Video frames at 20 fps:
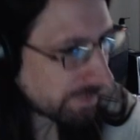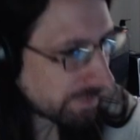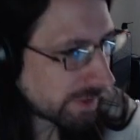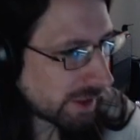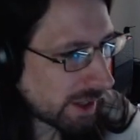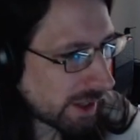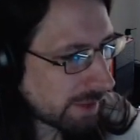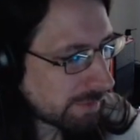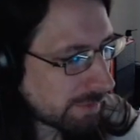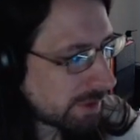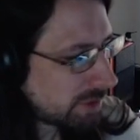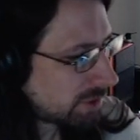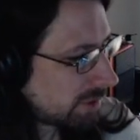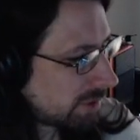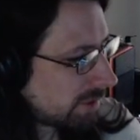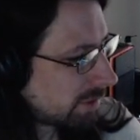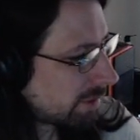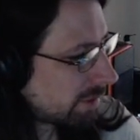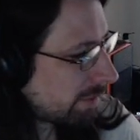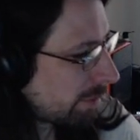game
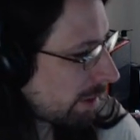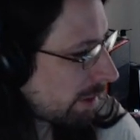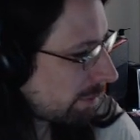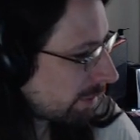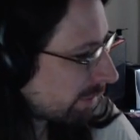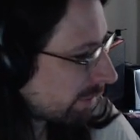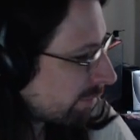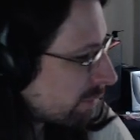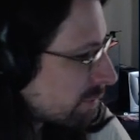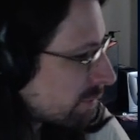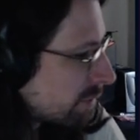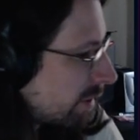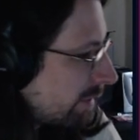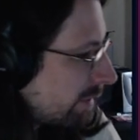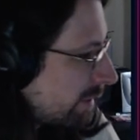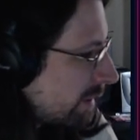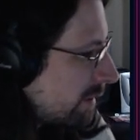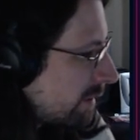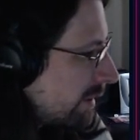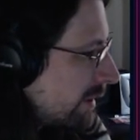engine, the public version of
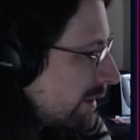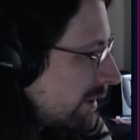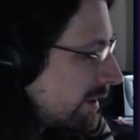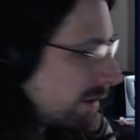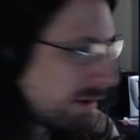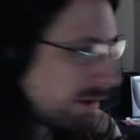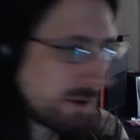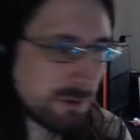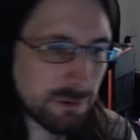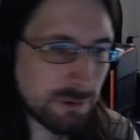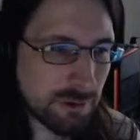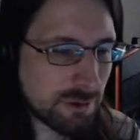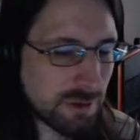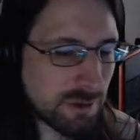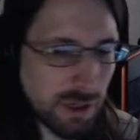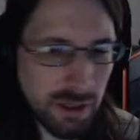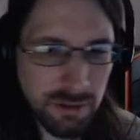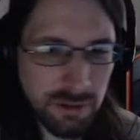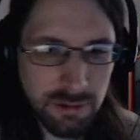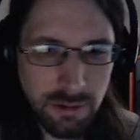it. It's just
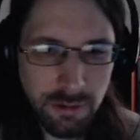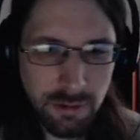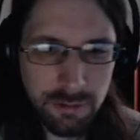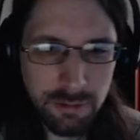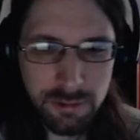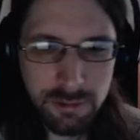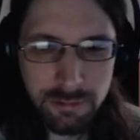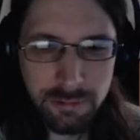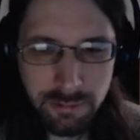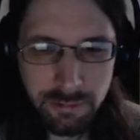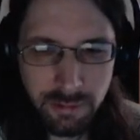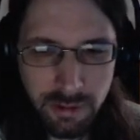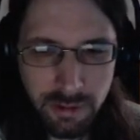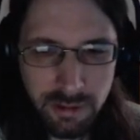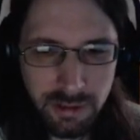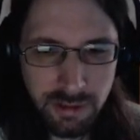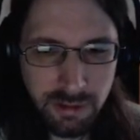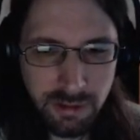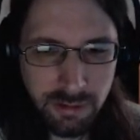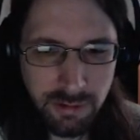Ancient Archer.
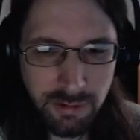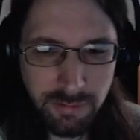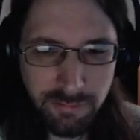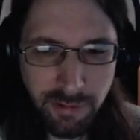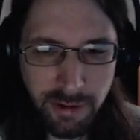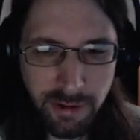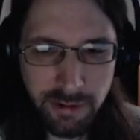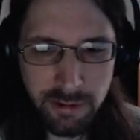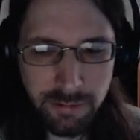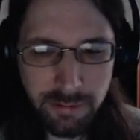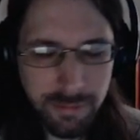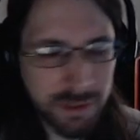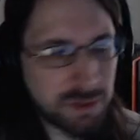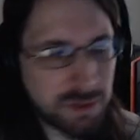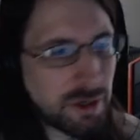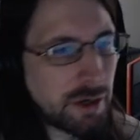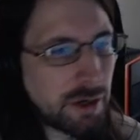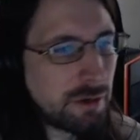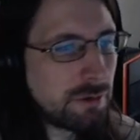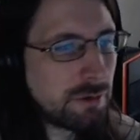Uh, you can find it on my
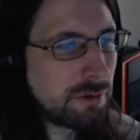channel or